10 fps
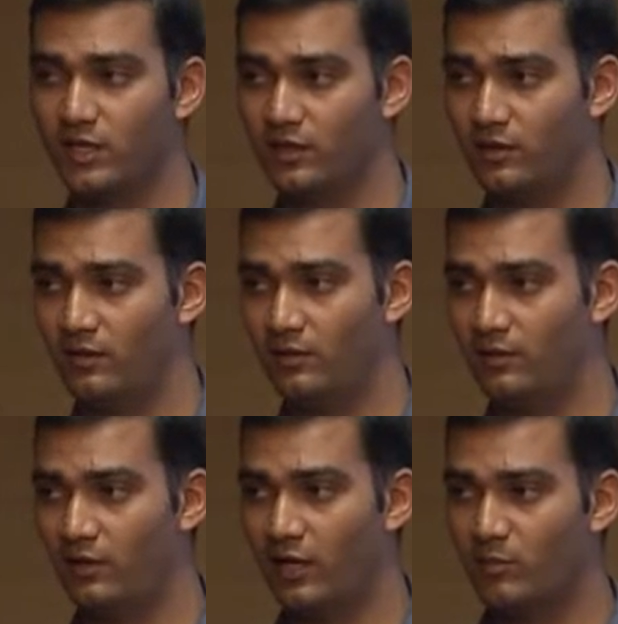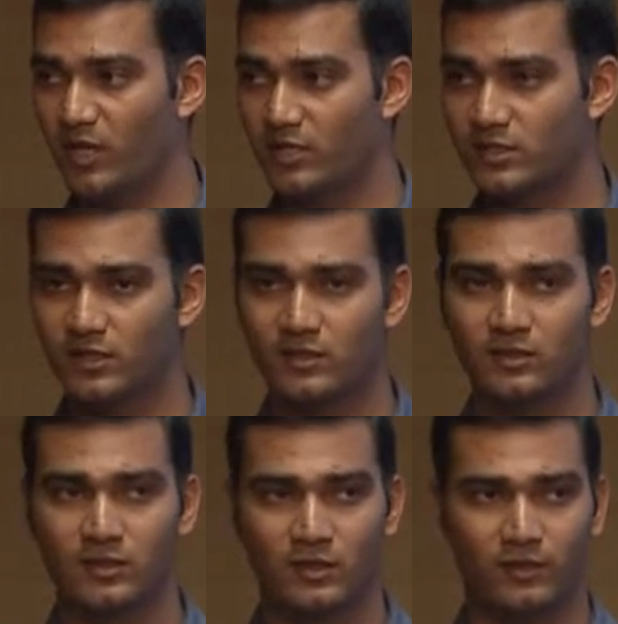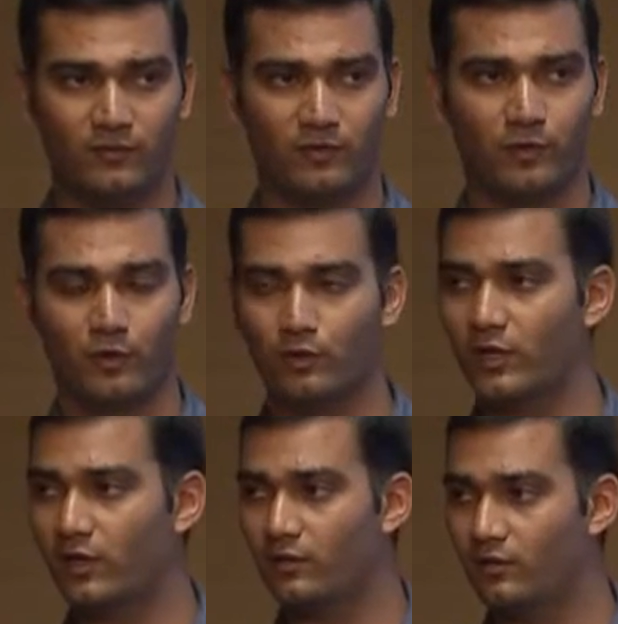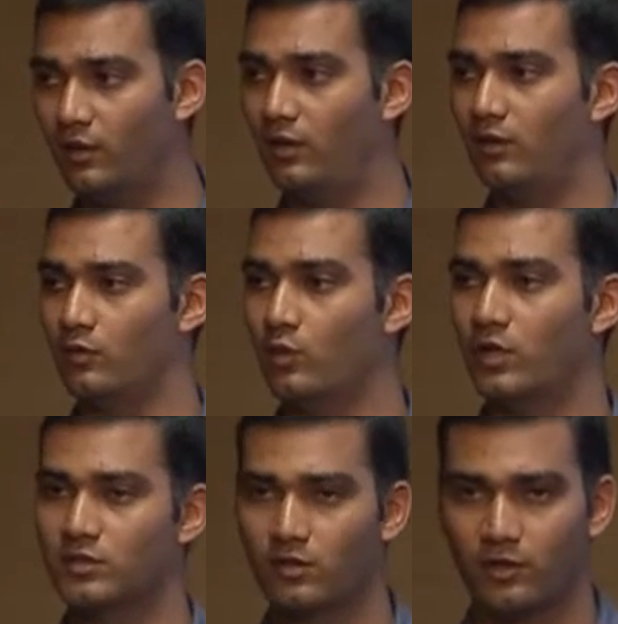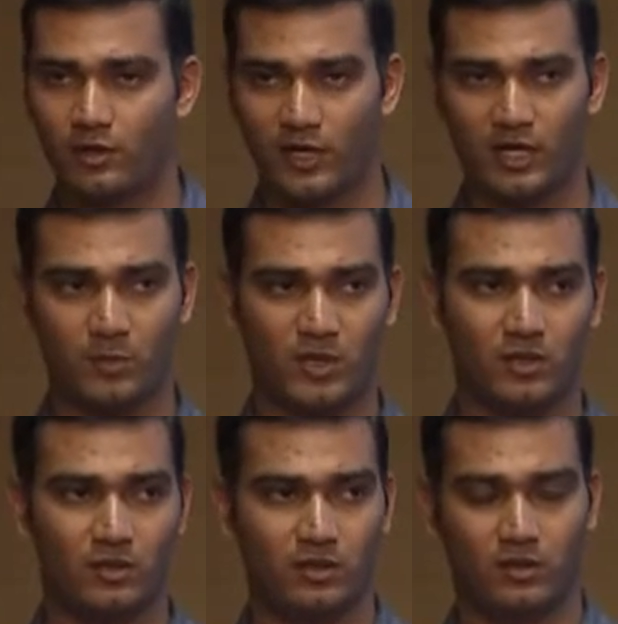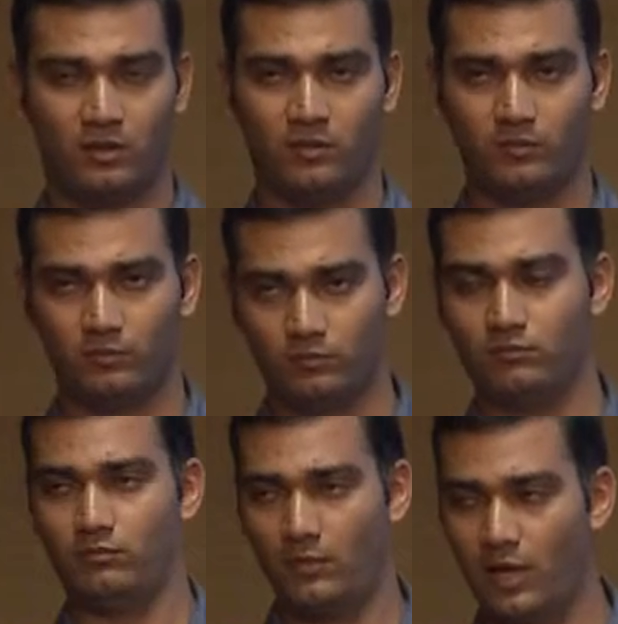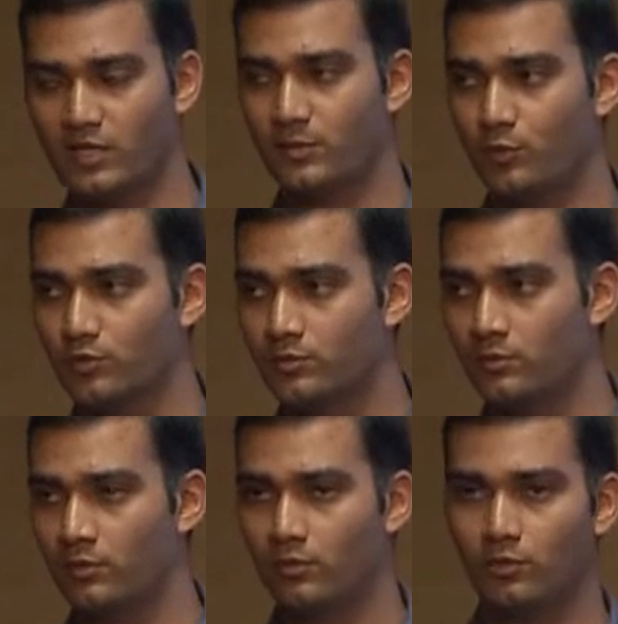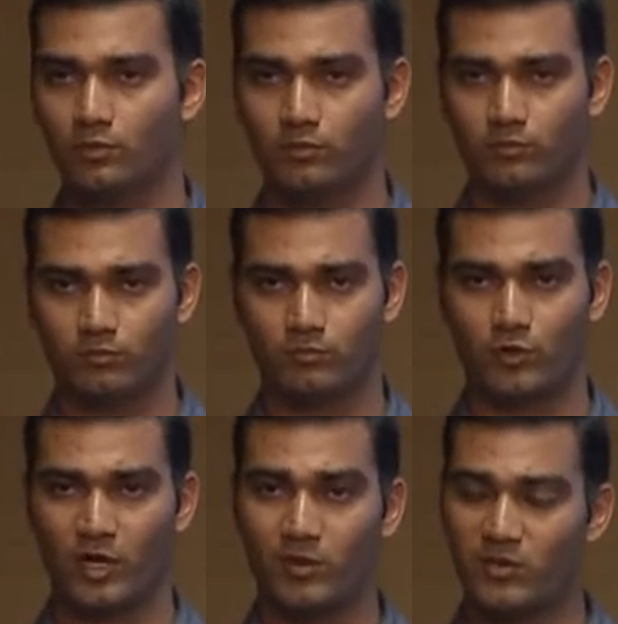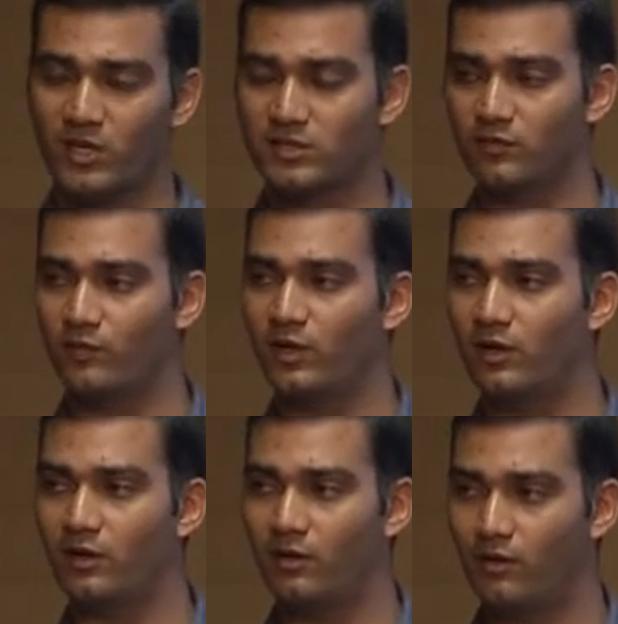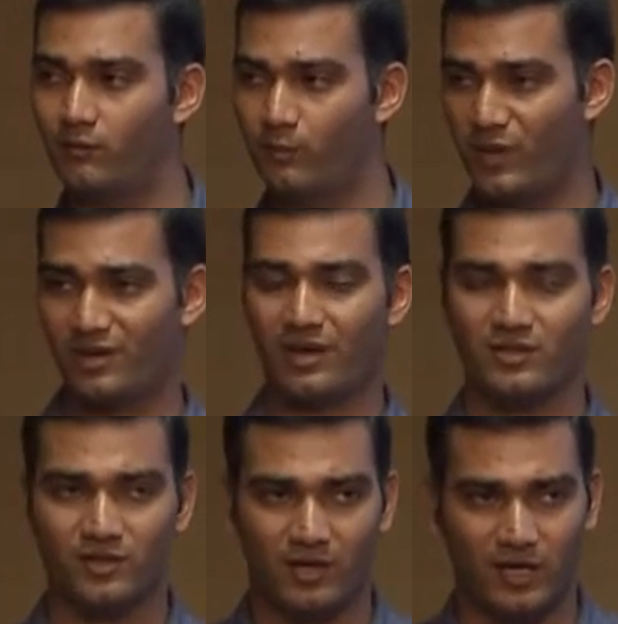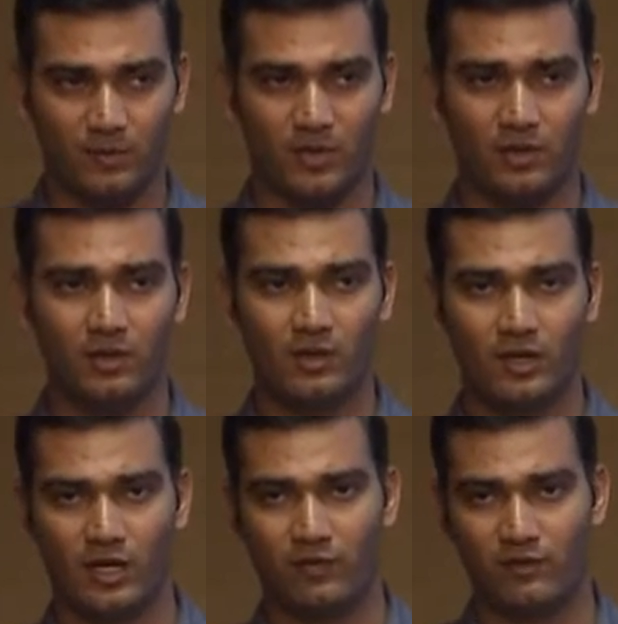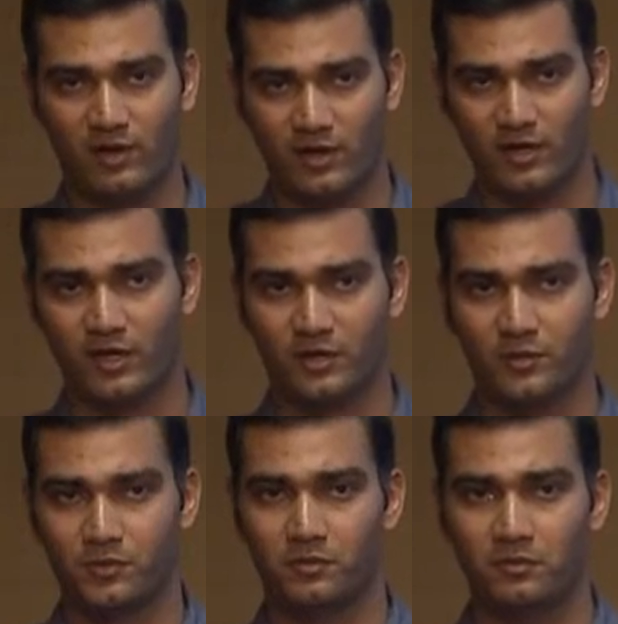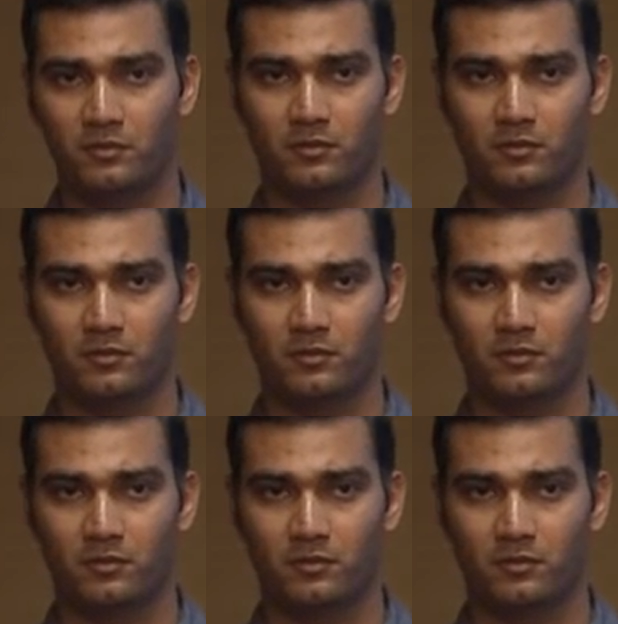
that the admin has done, we would know that Google is not your IDP, as opposed to your admin has configured Ping as your IDP, and will redirect you to